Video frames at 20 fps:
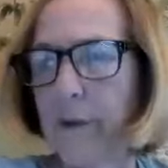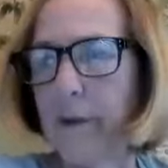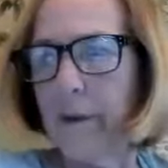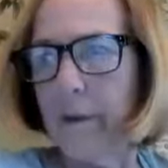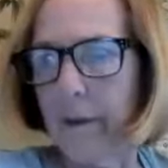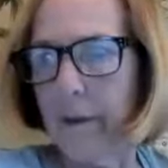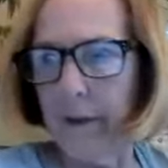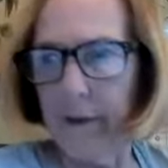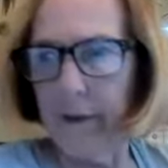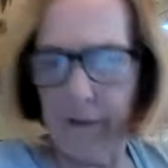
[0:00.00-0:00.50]
not
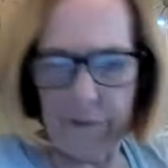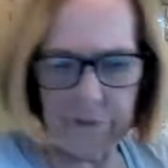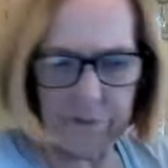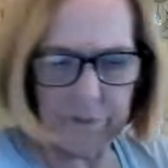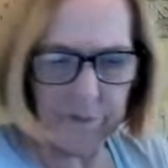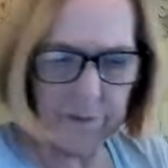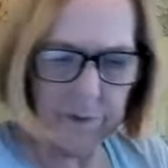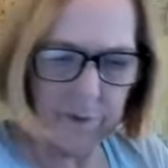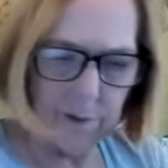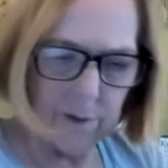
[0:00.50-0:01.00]
live,
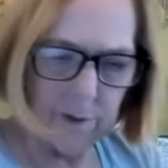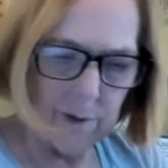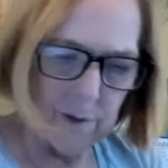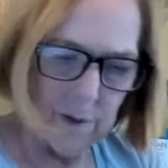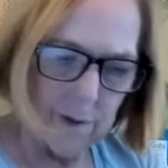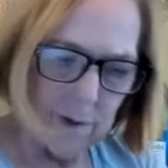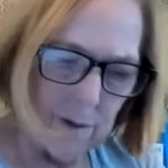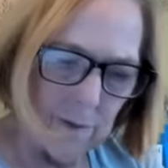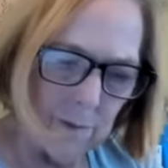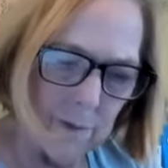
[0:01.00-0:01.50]

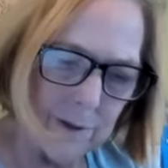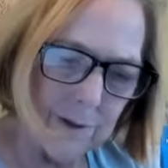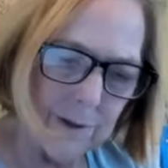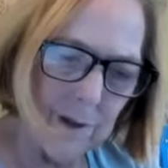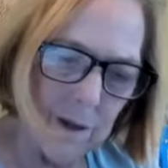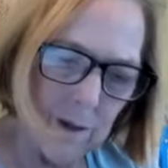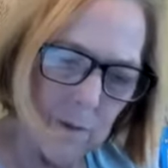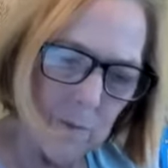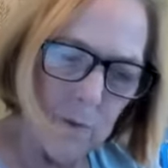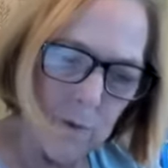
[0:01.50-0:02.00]
which
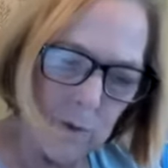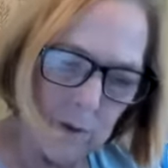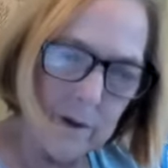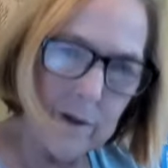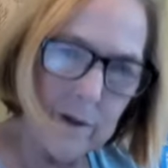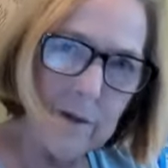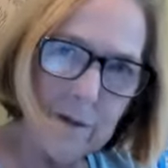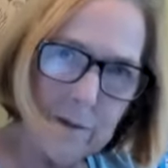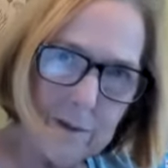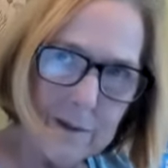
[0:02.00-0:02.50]
I'm
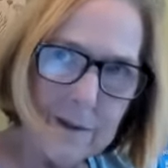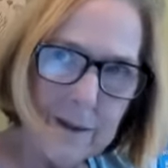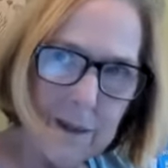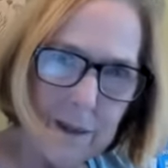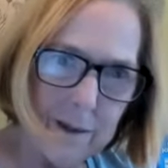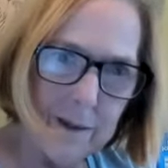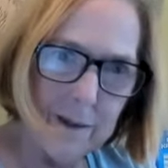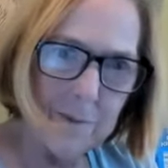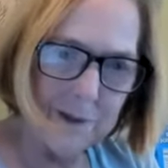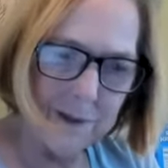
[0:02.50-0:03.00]
working on
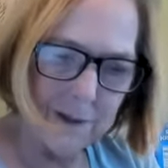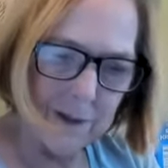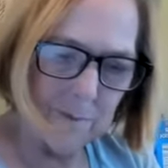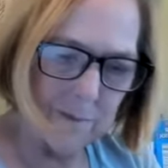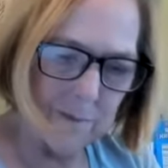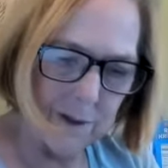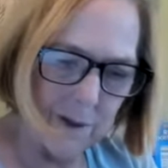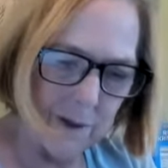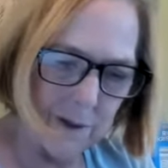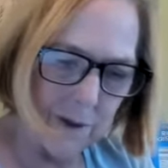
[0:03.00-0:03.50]
setting up
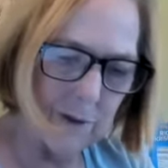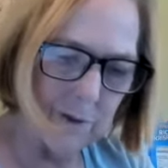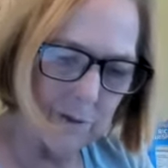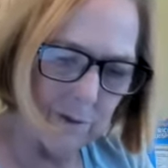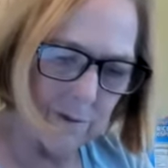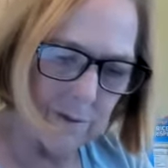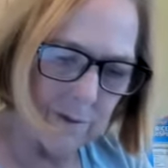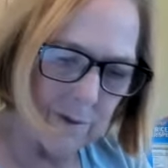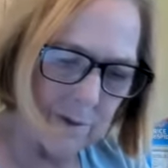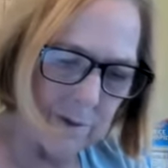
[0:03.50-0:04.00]
something to
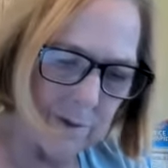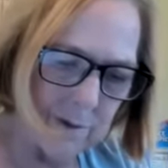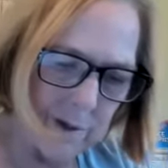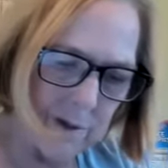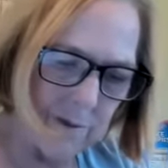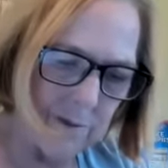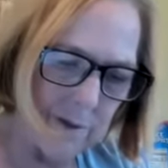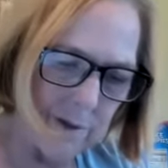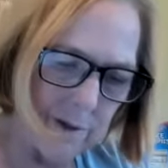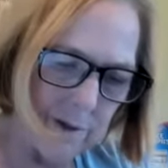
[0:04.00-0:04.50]
do
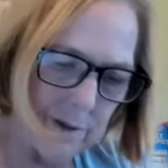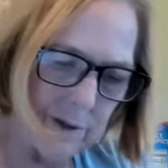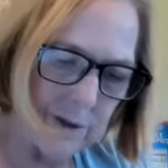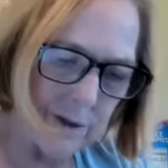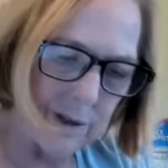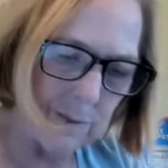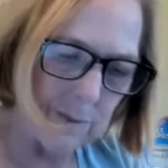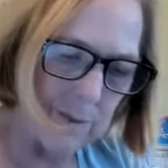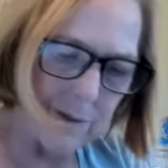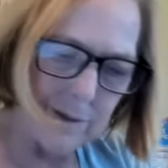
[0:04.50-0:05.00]
live
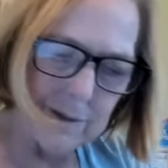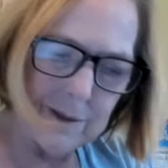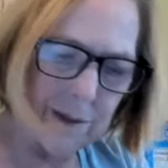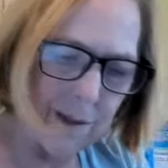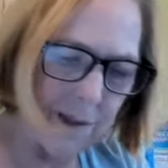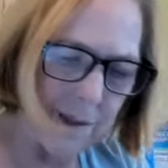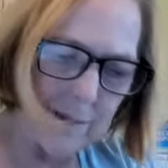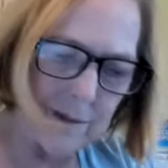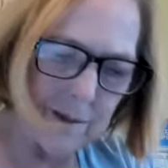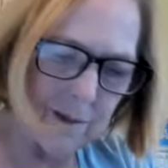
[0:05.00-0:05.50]
auctions. But until
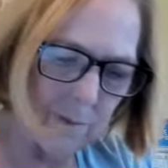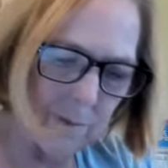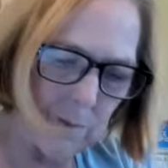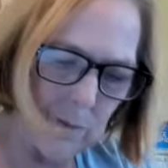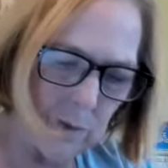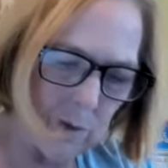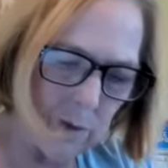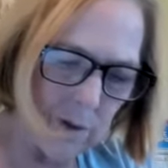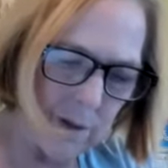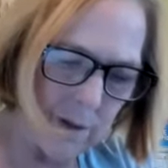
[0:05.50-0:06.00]
I get
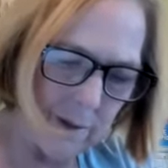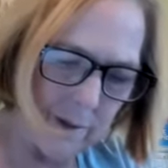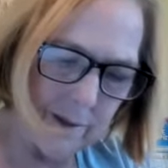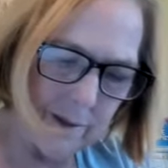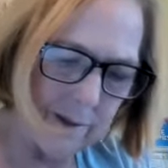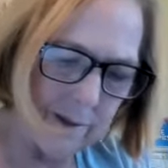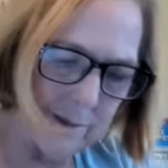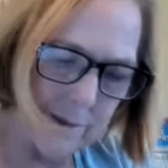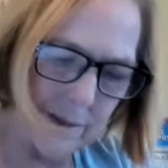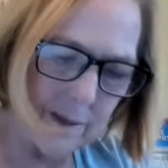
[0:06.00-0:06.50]
more
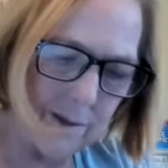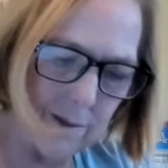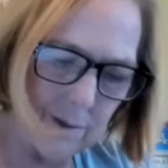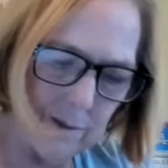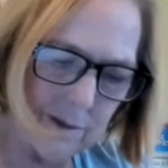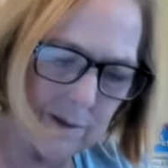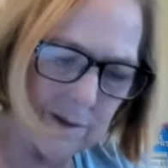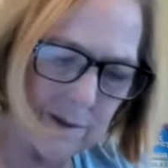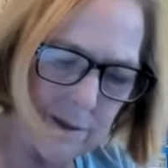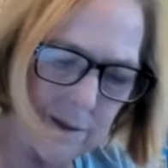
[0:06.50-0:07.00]
audience, ain't no
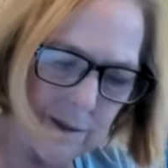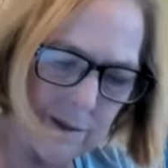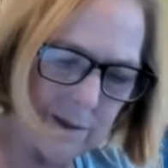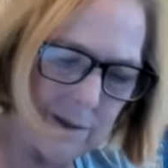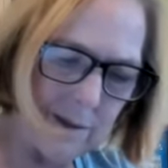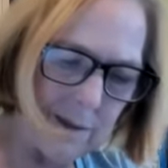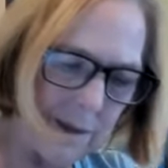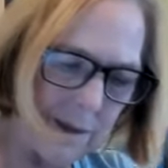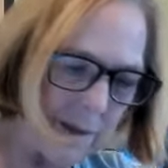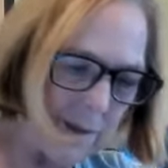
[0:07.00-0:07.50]
sense
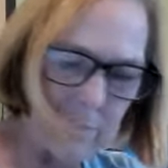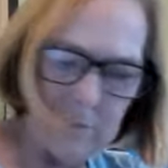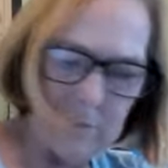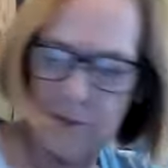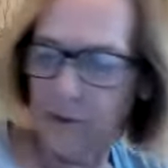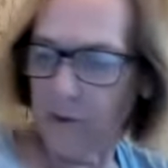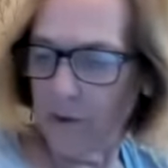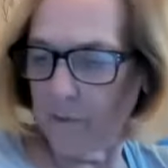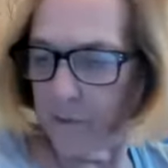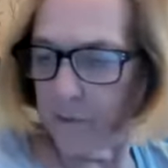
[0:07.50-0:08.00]
in I gonna
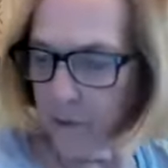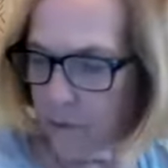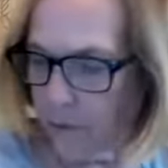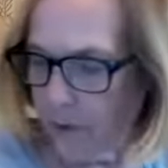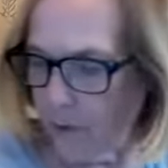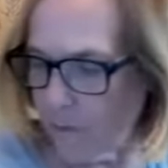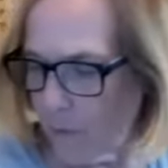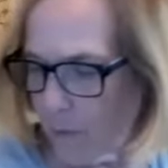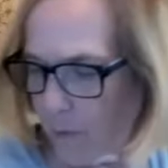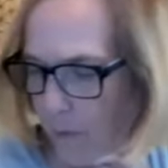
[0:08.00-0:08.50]
do it for
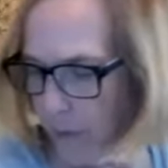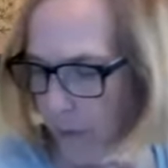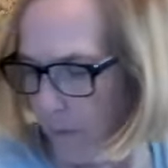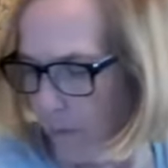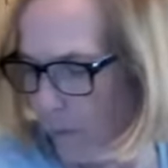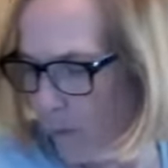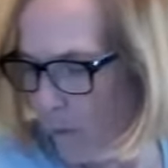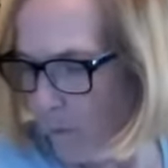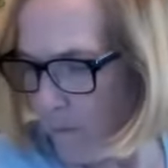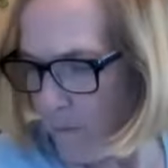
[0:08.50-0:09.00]
3 or 4
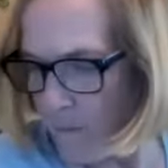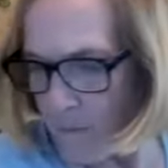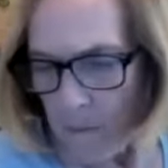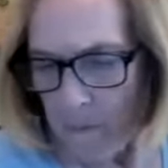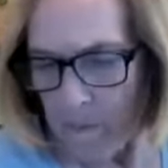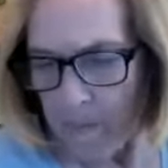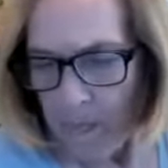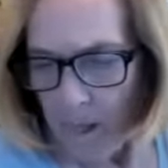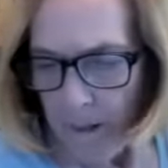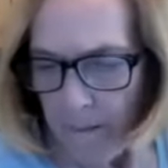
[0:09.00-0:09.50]
people.
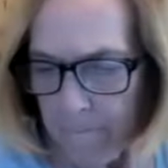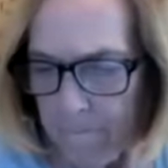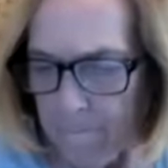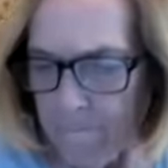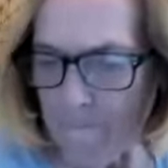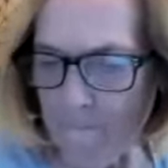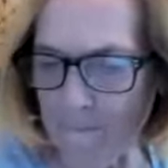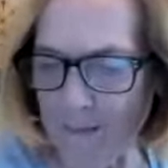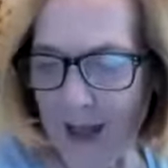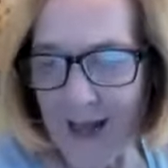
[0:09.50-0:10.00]

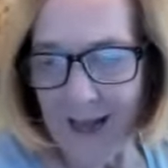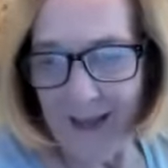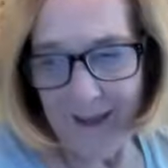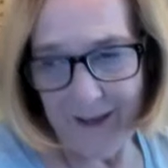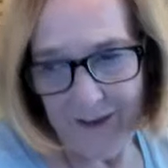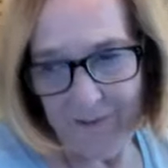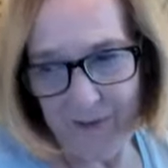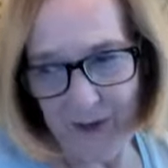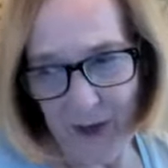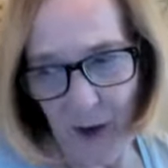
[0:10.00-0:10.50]
I
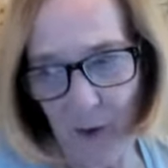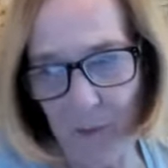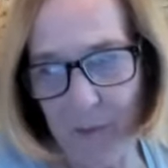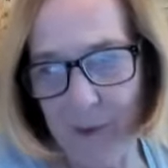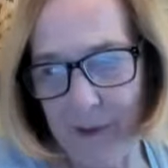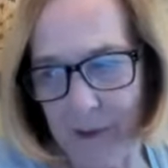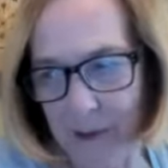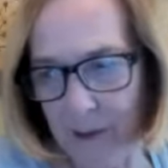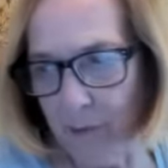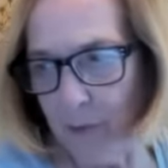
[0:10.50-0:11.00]
love y'all,
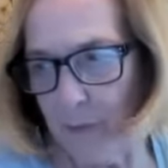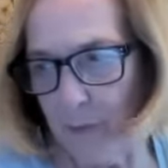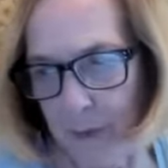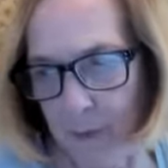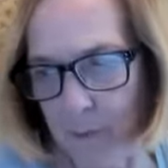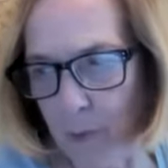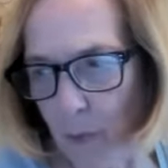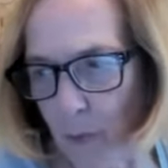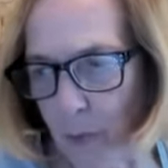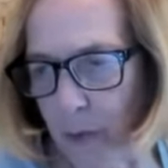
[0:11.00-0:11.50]
but that would be
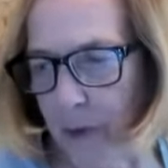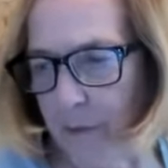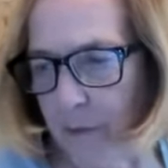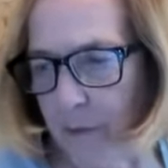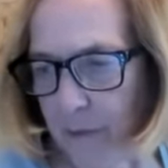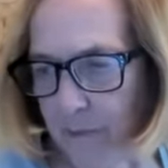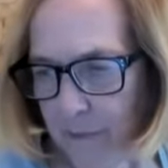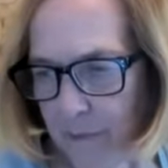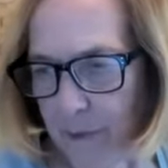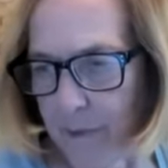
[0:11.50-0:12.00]

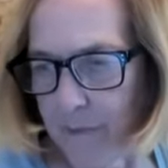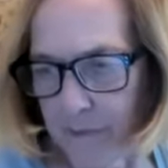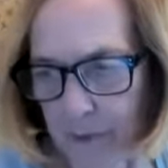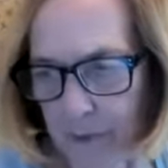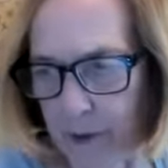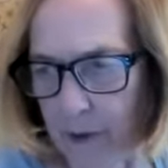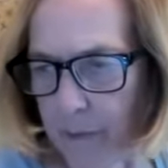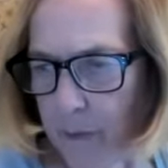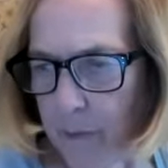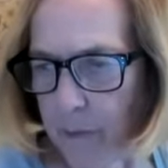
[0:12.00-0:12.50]
boring
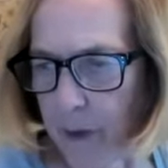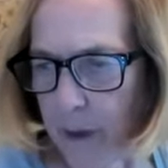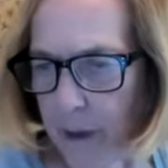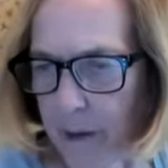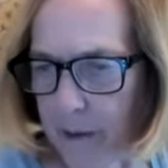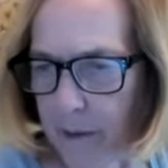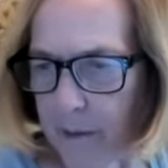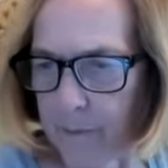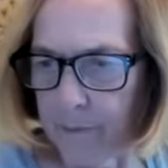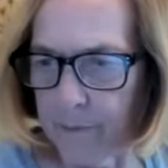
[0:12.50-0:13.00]
for
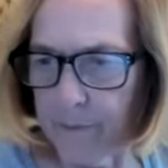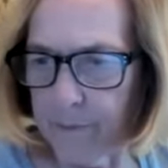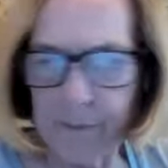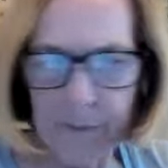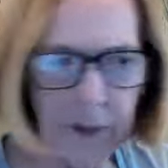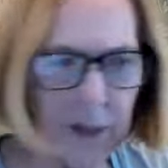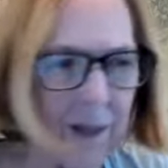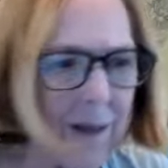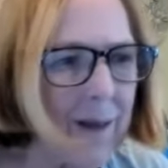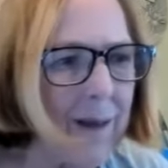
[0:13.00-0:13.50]
everybody.
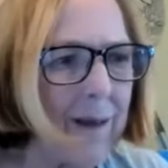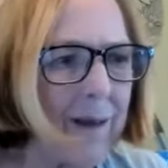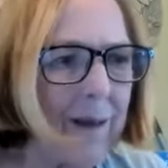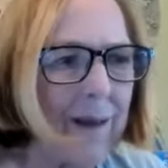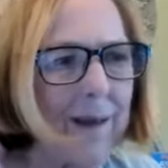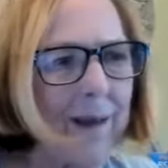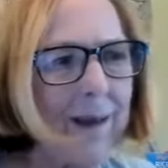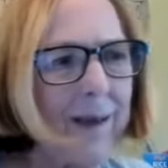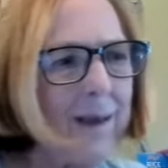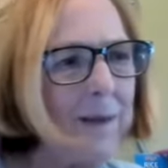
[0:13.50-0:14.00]

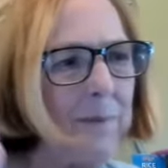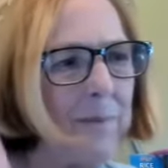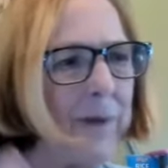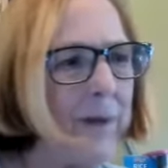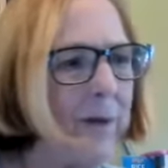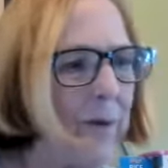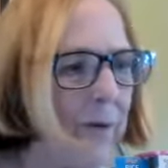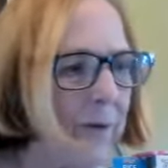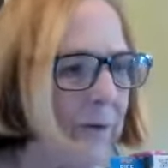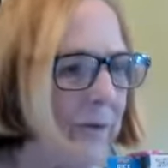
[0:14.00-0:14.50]
And it'd
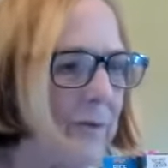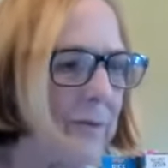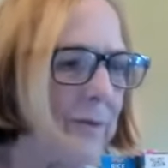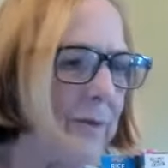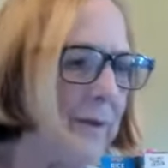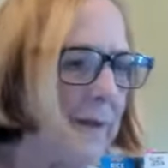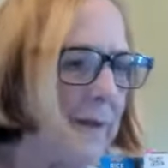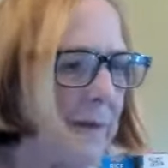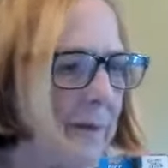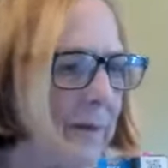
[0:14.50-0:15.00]
be hard to
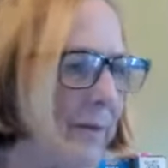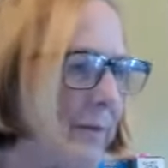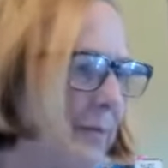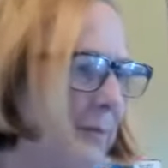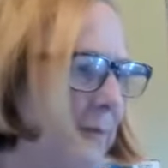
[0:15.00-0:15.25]
really